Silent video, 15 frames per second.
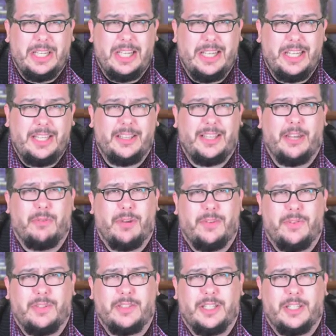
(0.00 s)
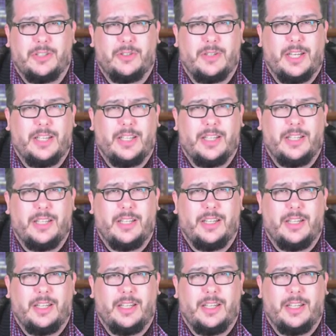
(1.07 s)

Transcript: In it, they reference that Australia